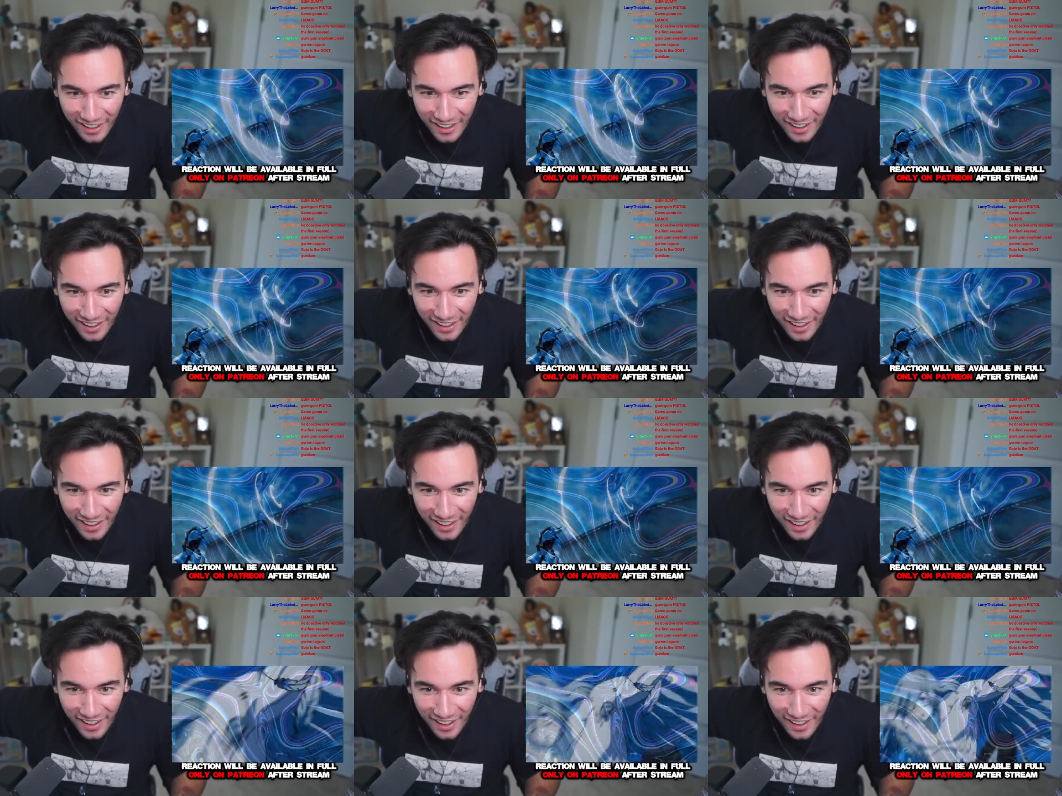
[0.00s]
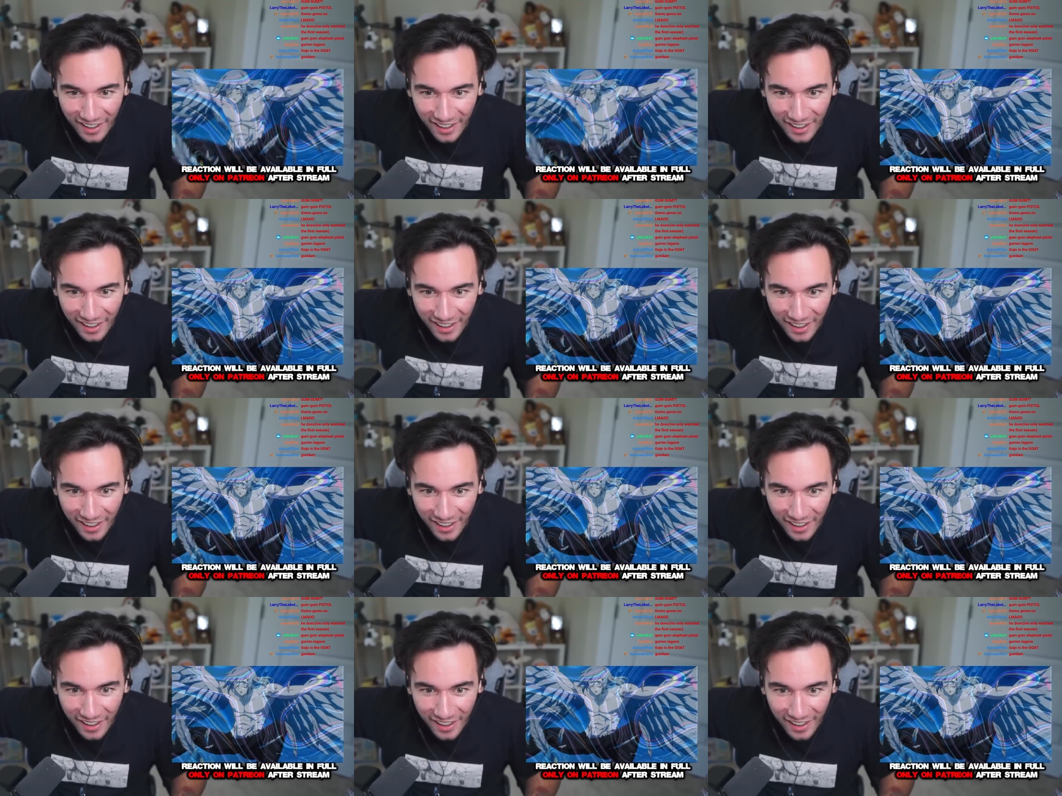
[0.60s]

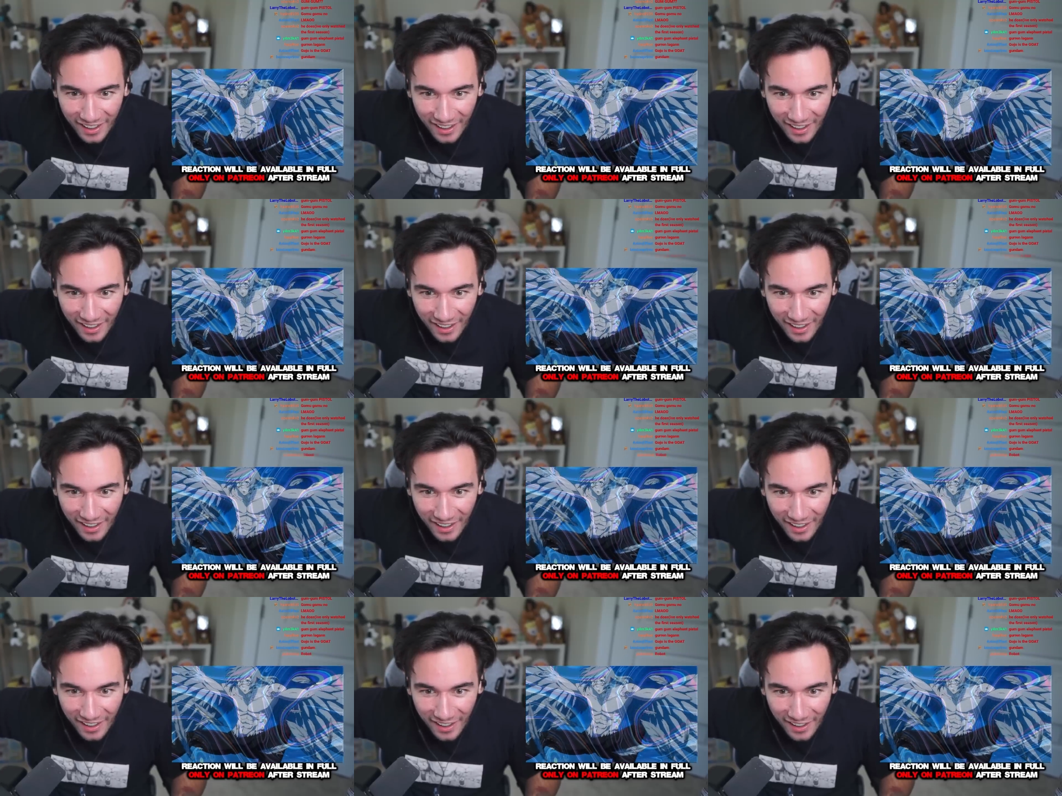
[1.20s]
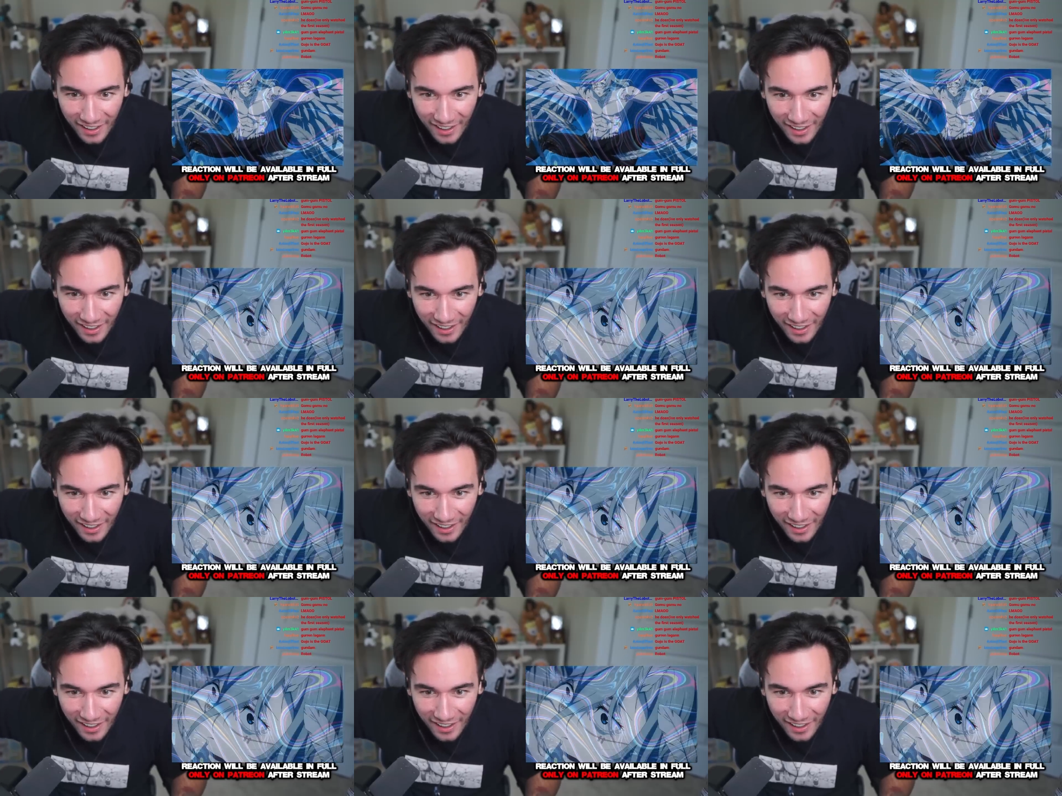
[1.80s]
No one is speaking in this clip.